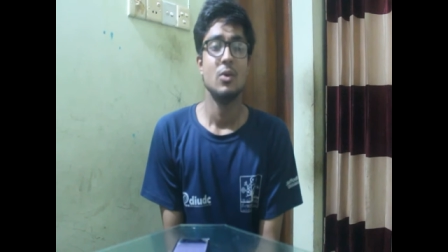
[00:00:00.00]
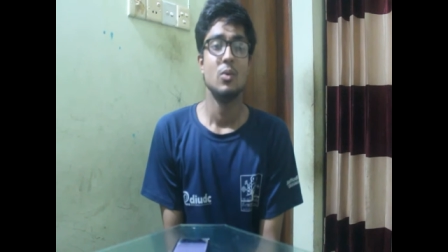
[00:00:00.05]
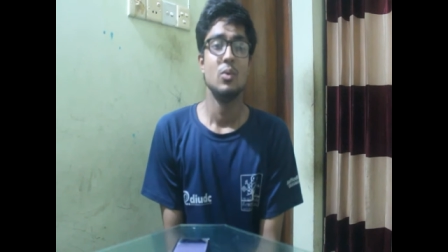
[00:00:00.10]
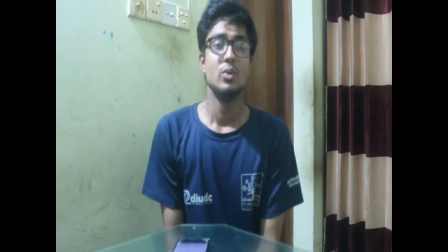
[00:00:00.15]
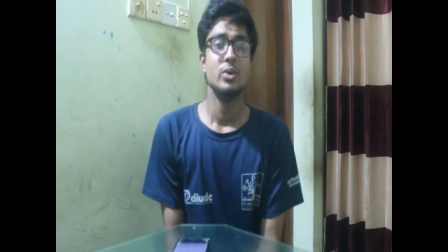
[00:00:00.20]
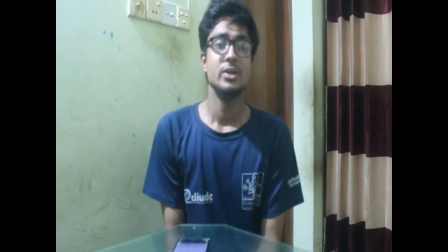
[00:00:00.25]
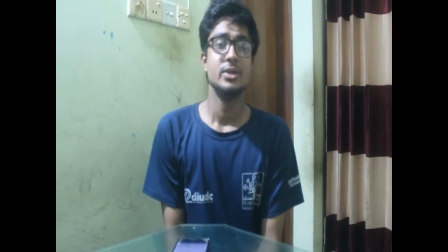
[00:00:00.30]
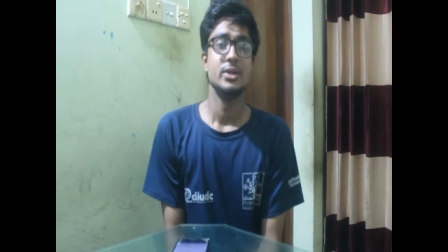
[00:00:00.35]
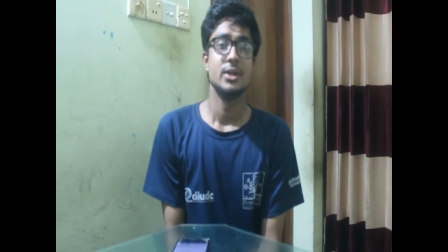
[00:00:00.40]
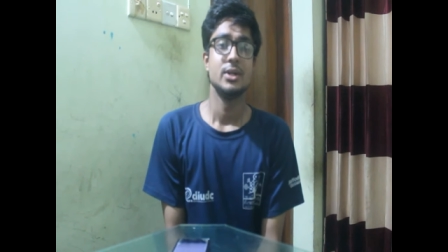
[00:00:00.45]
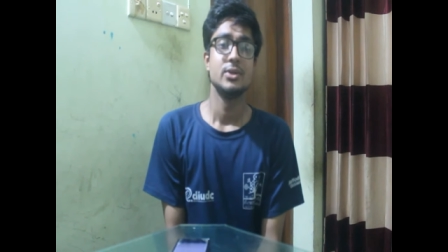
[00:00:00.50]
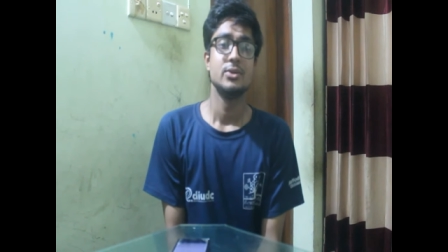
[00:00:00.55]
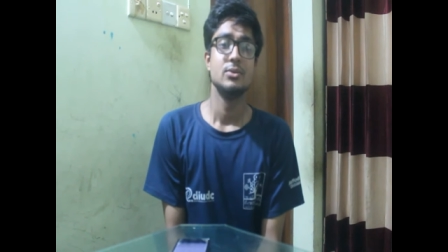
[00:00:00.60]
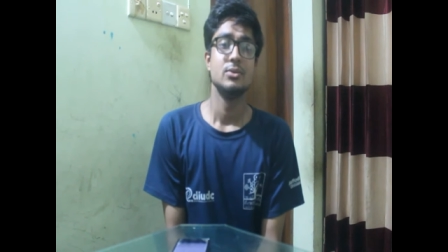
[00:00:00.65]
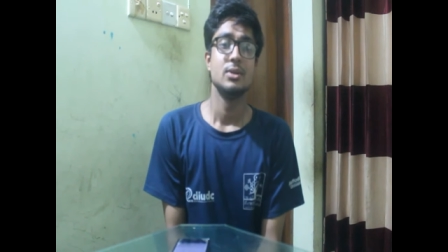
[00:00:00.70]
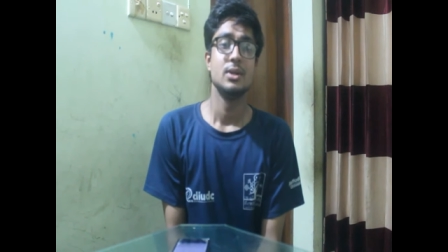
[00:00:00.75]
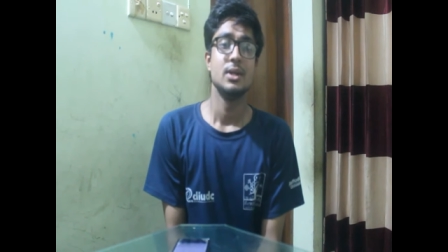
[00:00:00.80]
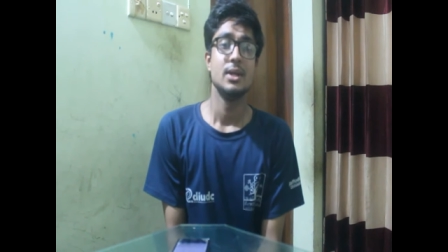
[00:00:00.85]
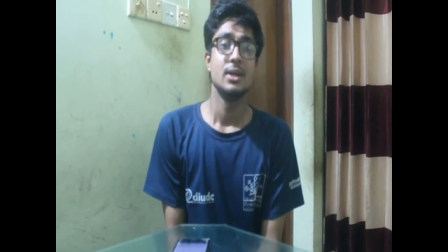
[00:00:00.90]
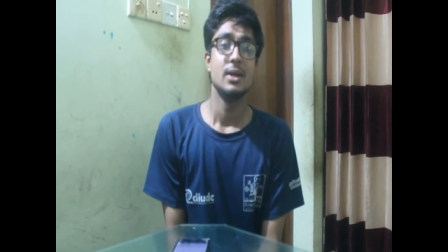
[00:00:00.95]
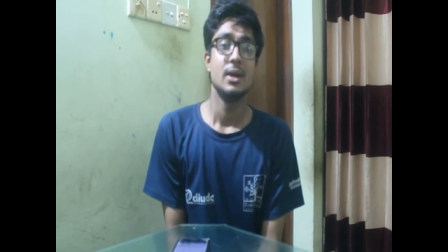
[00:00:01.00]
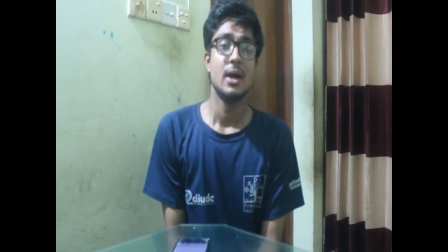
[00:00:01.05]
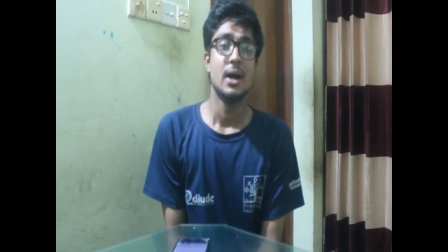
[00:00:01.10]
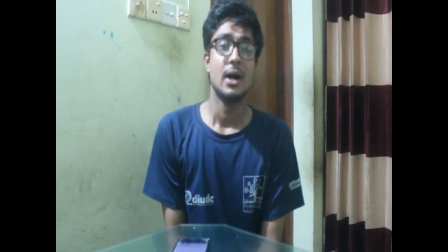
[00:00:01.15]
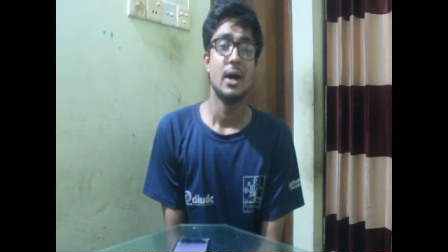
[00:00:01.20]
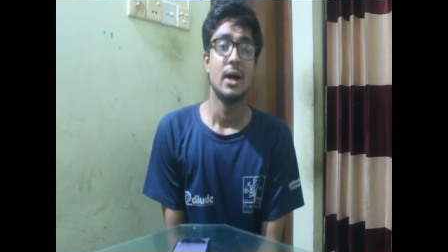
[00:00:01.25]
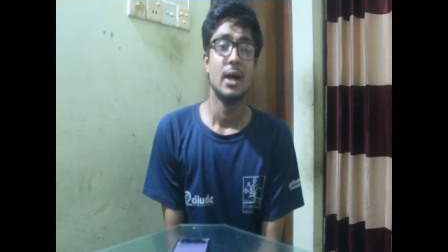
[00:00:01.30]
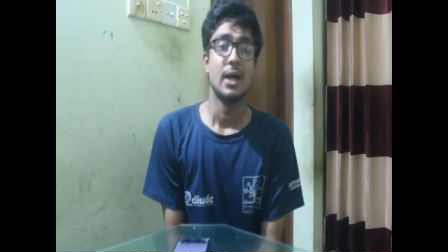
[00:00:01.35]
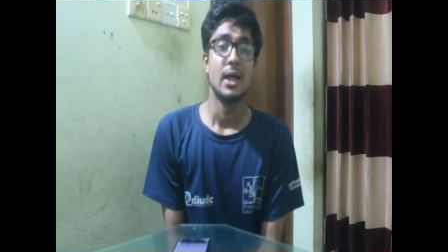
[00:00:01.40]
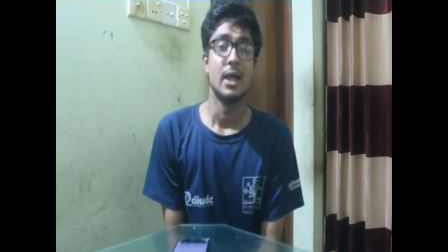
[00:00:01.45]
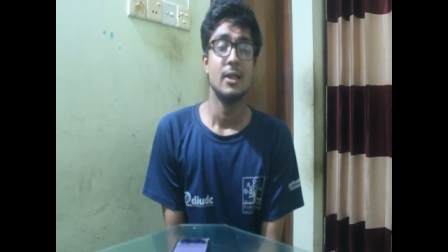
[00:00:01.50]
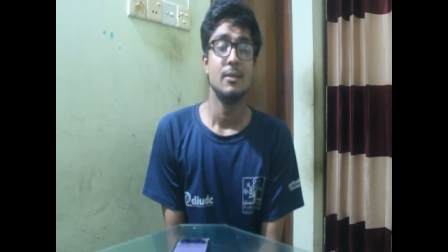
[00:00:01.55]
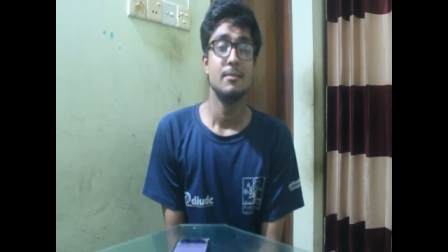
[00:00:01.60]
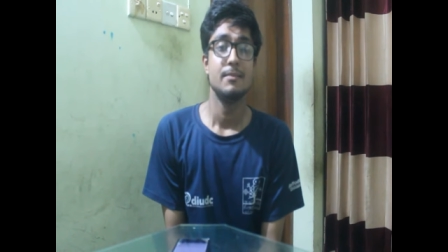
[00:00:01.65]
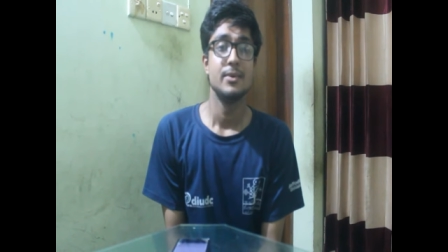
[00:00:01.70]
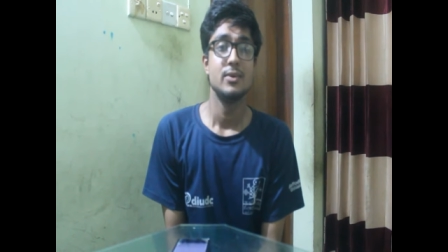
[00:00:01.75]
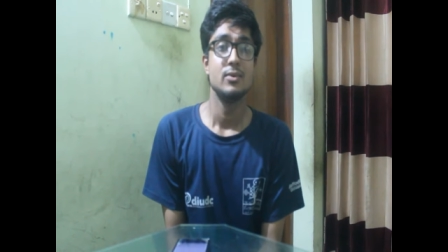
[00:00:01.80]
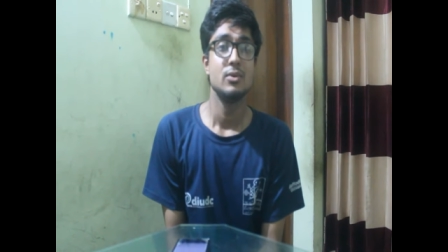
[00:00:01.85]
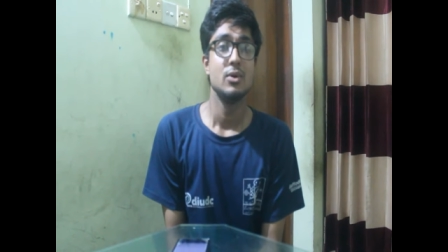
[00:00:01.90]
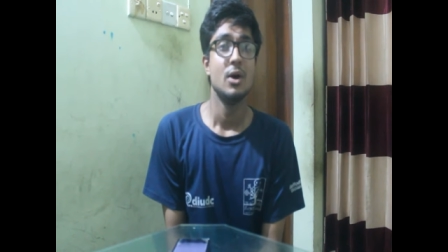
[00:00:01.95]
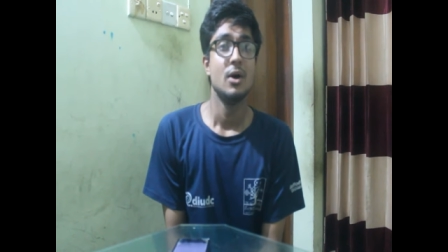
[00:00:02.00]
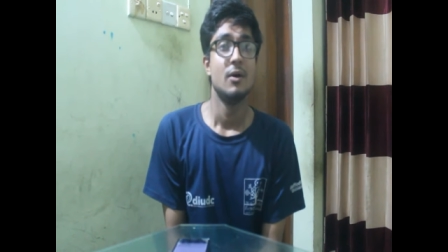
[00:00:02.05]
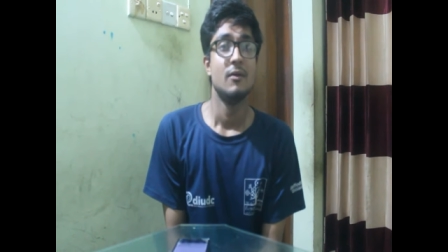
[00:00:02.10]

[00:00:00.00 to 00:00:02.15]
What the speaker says: which actually help you